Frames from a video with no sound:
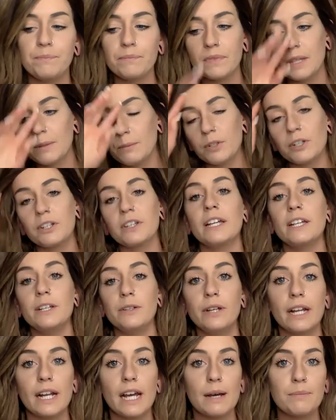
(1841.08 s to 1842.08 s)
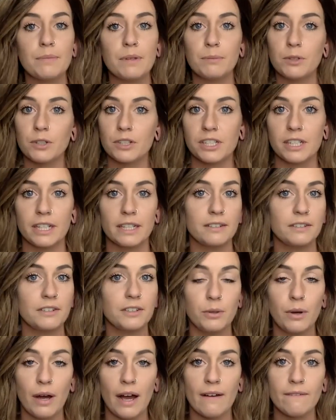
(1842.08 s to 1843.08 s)
The more that you get up, the more chances
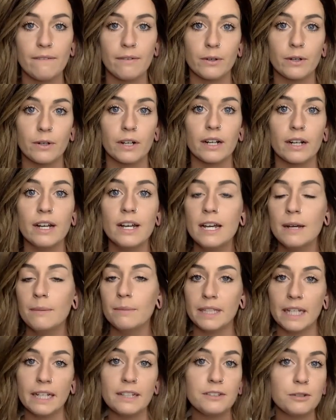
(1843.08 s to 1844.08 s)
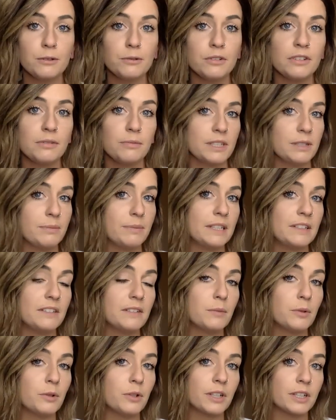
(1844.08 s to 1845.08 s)
you have for potentials, which means the
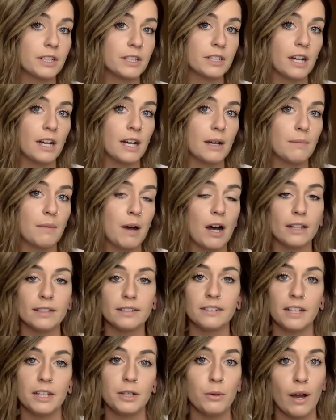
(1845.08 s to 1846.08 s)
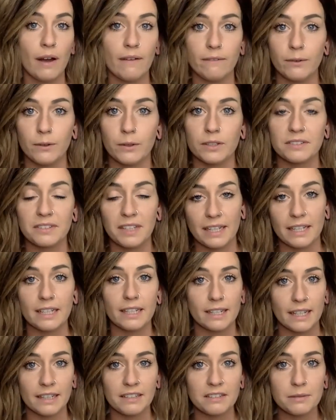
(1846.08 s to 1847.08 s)
more odds that you have for signing a
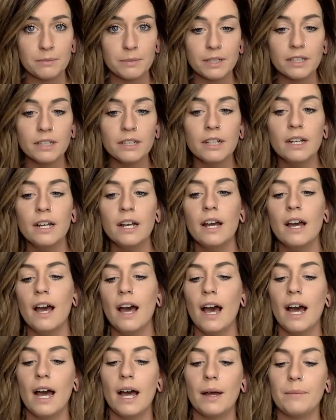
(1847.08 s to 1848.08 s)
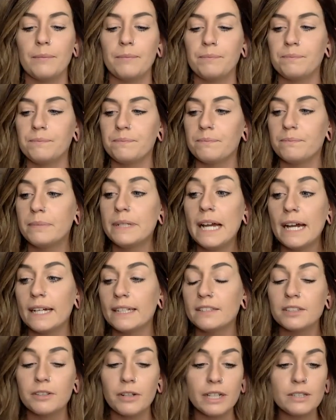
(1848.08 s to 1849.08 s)
customer. But yeah,
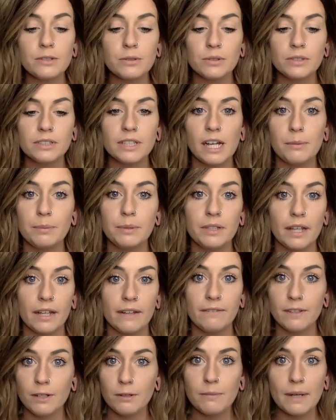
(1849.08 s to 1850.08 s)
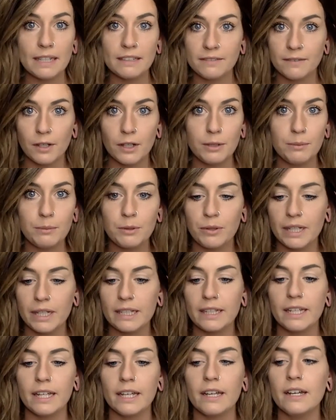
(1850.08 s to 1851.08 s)
it's a great tool to help you like fill mass volume
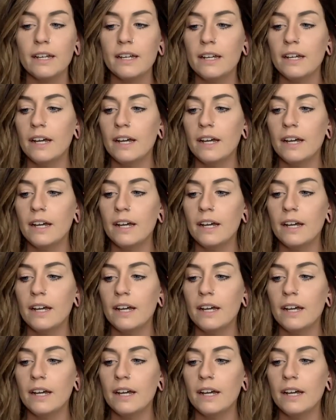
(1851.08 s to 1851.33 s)
quickly.